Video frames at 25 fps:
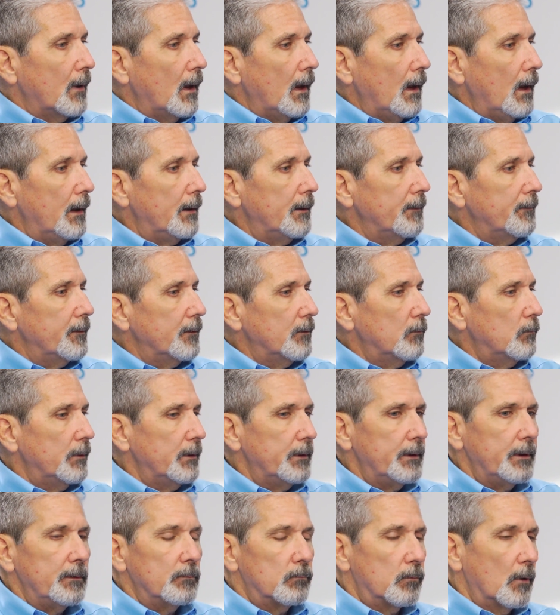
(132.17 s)
anything we
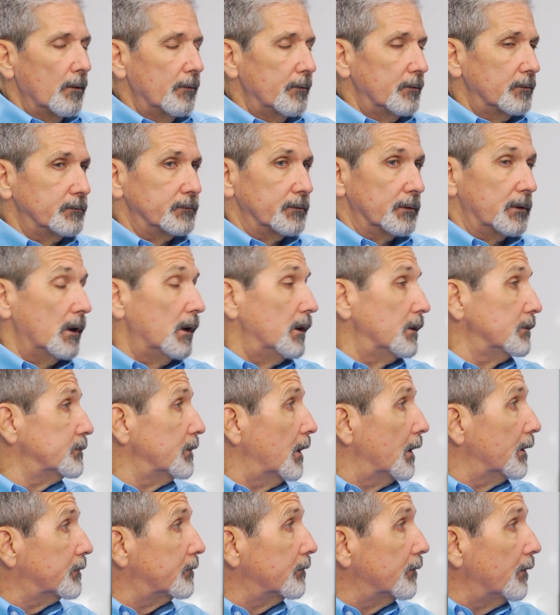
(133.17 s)
need, whether it's a
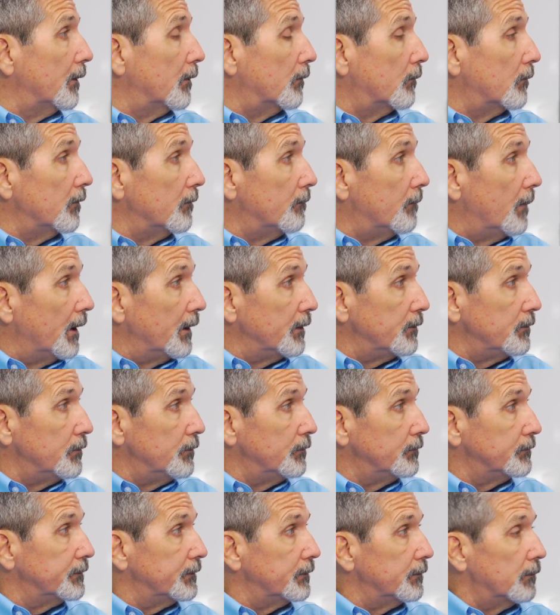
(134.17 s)
contractor that we've been
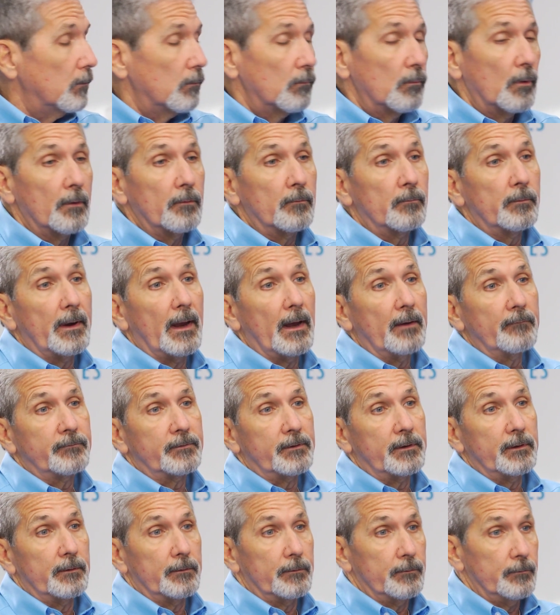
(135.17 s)
using or whether we have to
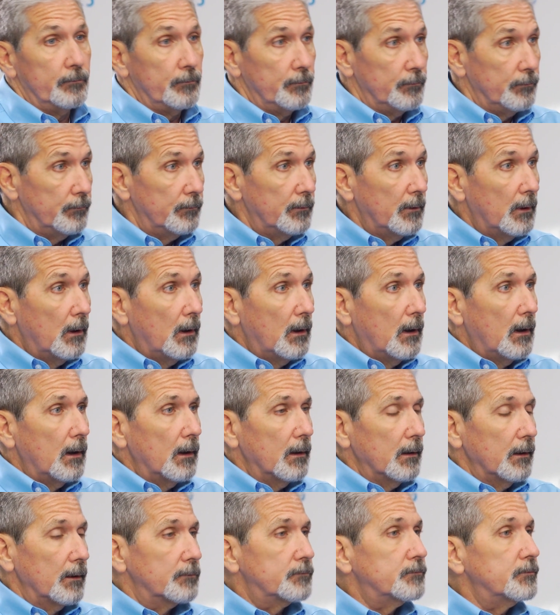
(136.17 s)
get a new
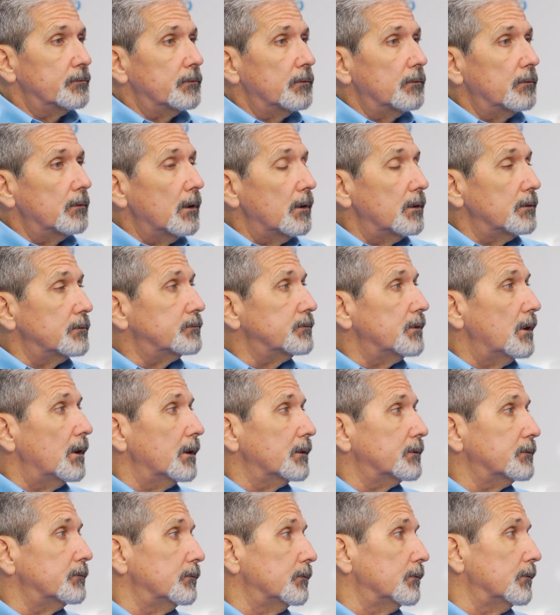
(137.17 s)
electrical
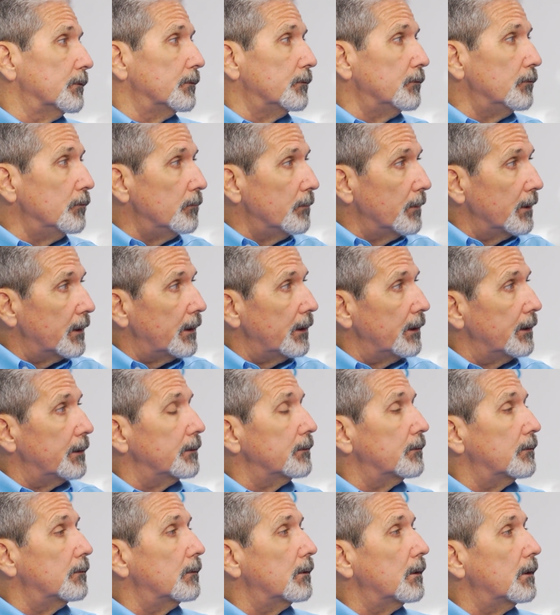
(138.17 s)
contractor or a new
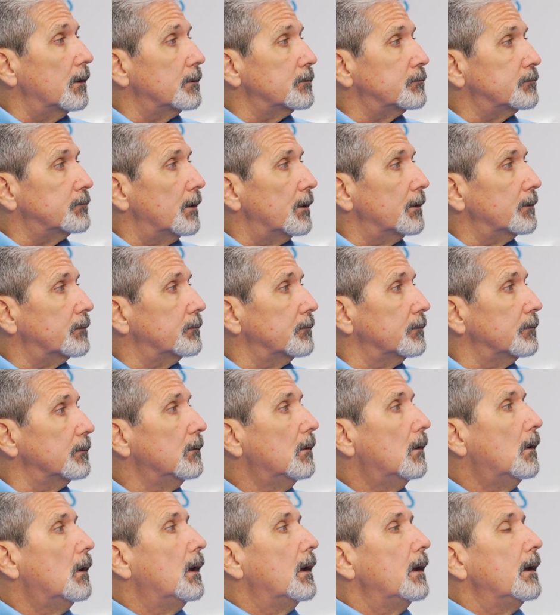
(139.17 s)
mechanical contractor,
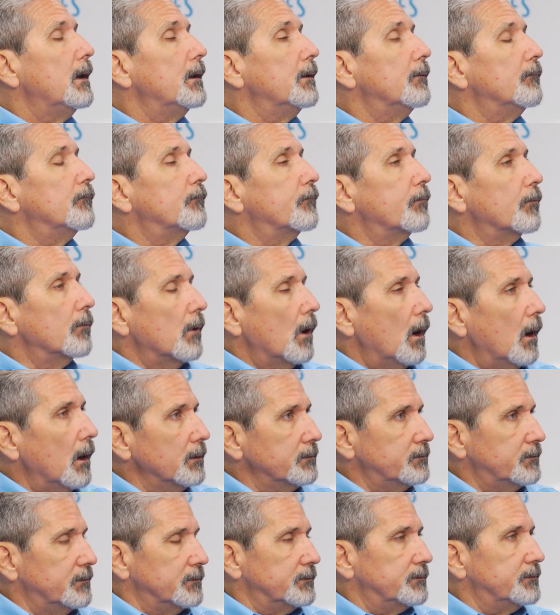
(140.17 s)
for
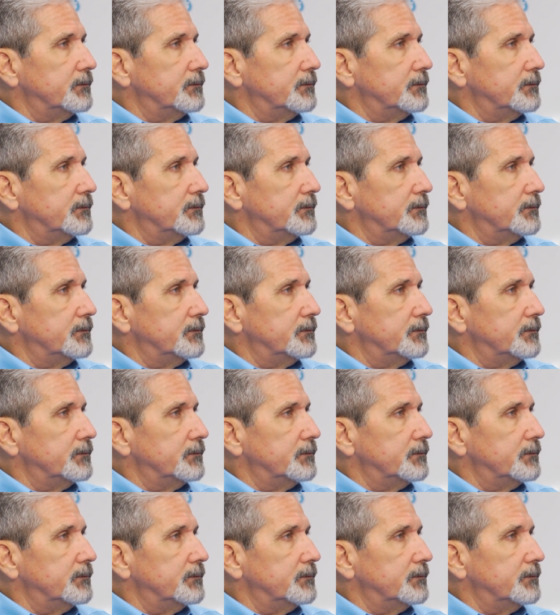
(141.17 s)
us